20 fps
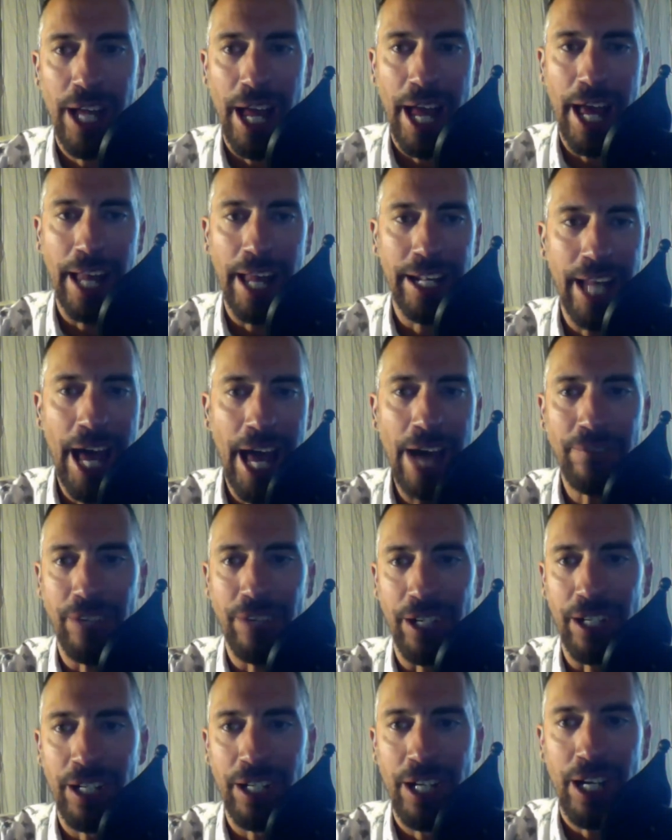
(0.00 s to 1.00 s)
and have
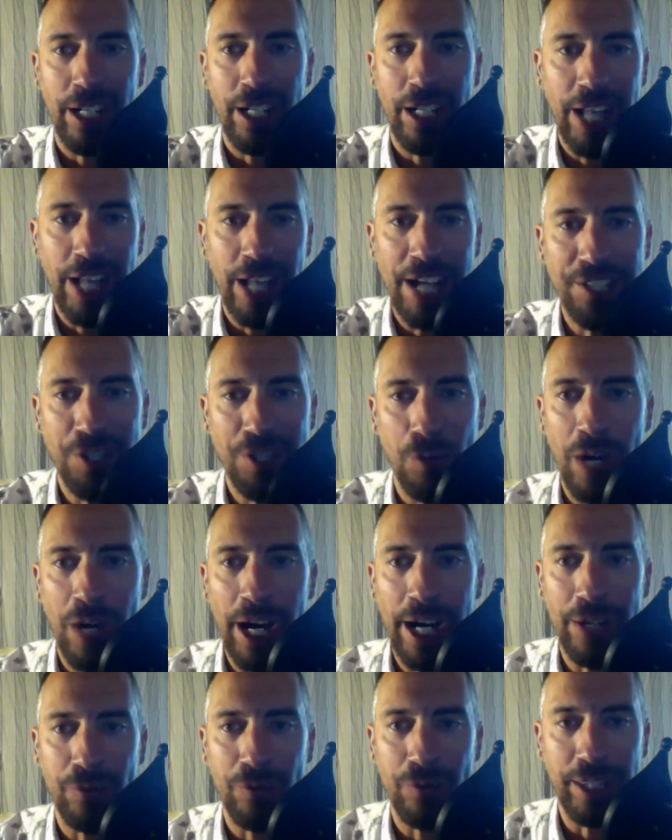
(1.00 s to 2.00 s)
a glass of
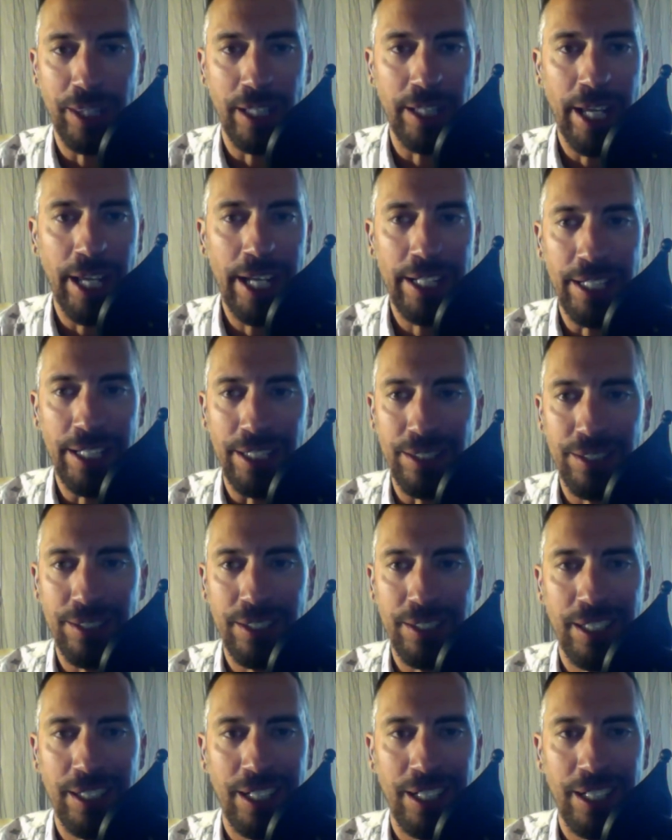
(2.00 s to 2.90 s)
wine with the ladies,